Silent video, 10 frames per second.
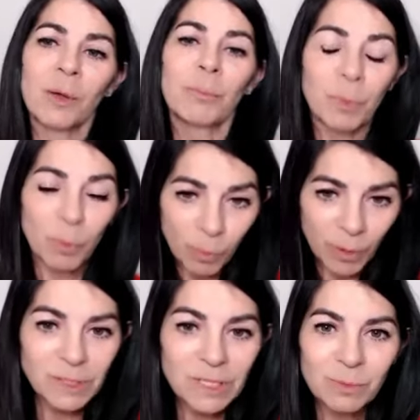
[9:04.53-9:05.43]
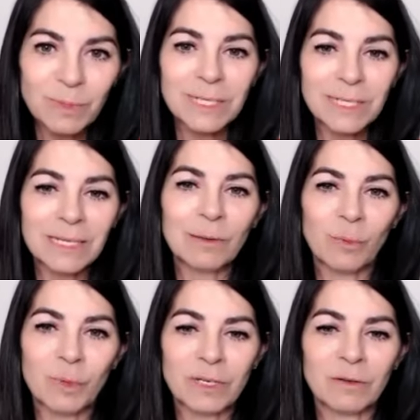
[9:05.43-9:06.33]
But once we see what
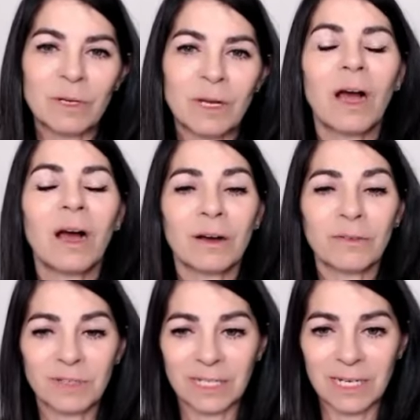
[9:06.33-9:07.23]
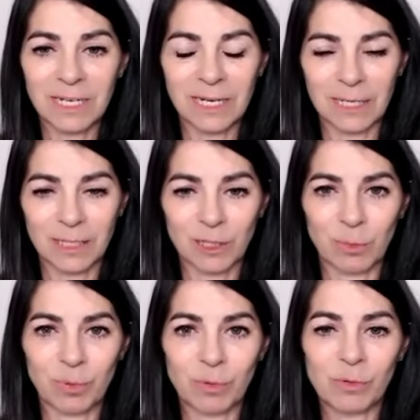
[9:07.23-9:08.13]
we're doing after getting that
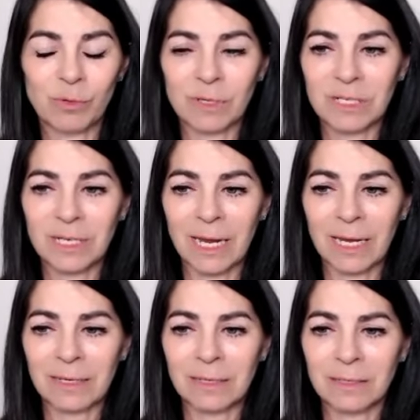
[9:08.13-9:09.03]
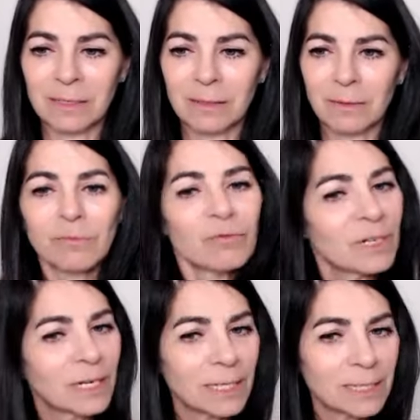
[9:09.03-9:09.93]
support and
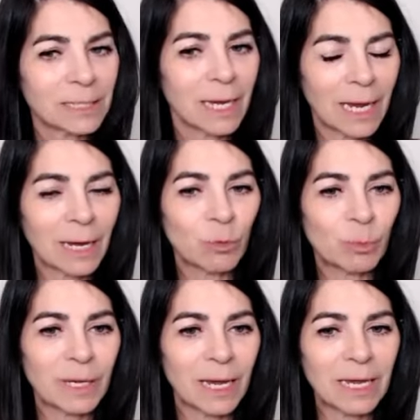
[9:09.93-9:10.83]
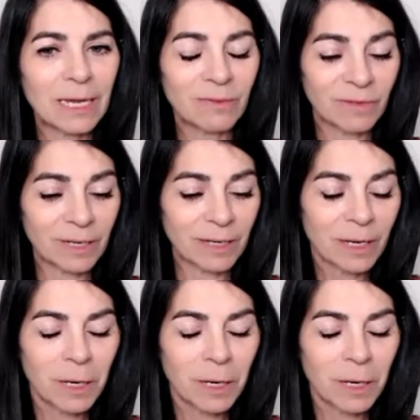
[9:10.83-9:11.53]
realizing how we're behaving,